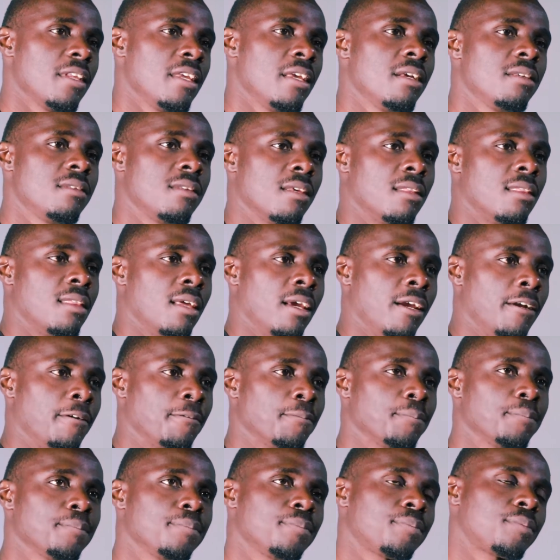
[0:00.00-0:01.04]
Here's the thing.
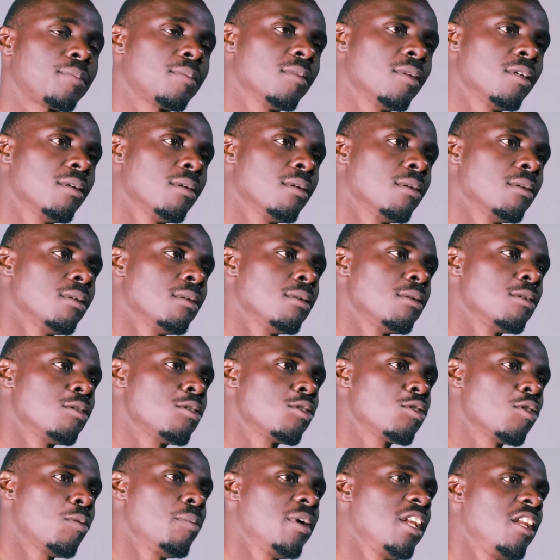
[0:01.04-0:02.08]

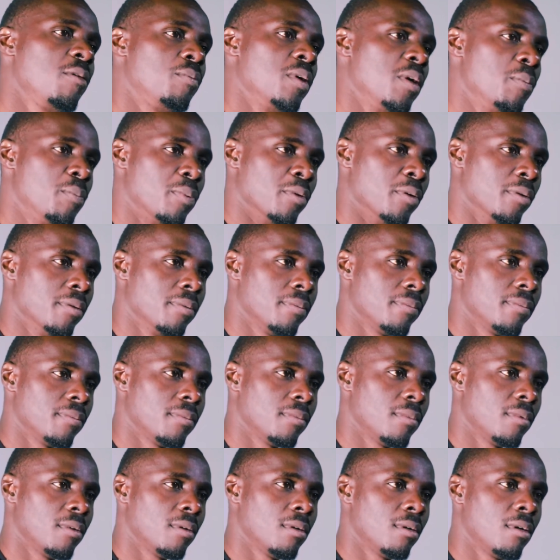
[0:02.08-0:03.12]
So many people
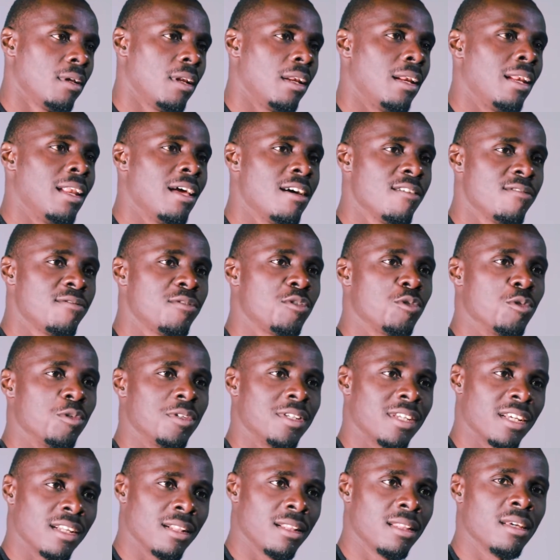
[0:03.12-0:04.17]
love to
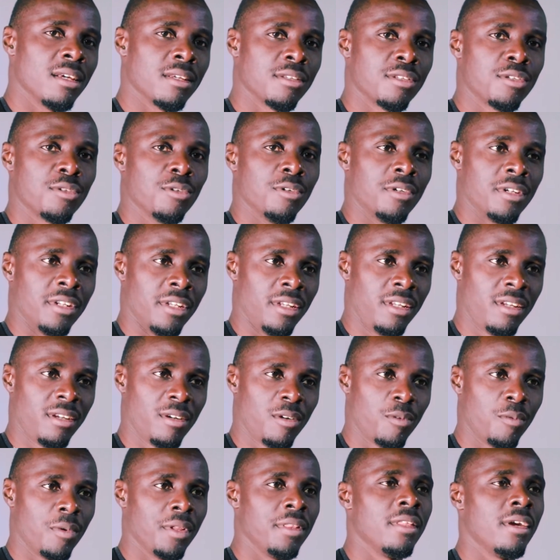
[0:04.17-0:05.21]
tell their story
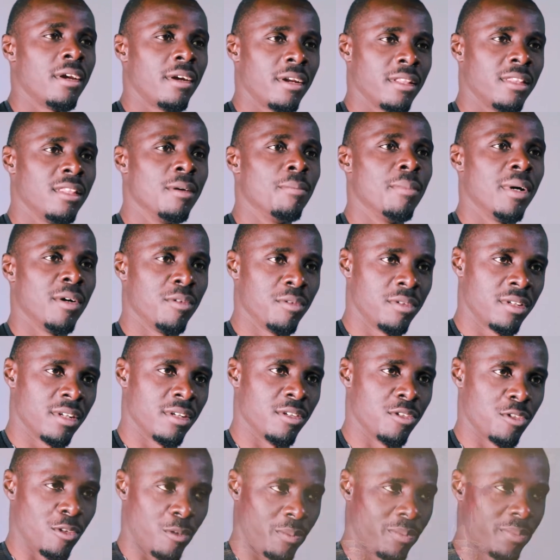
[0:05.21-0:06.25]
when they're at the
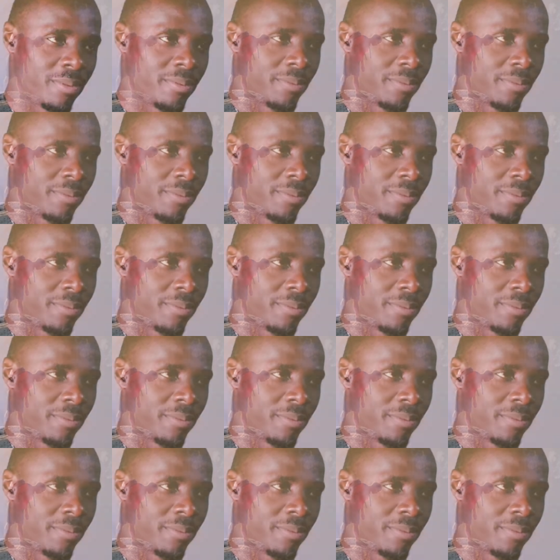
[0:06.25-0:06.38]
mountaintop.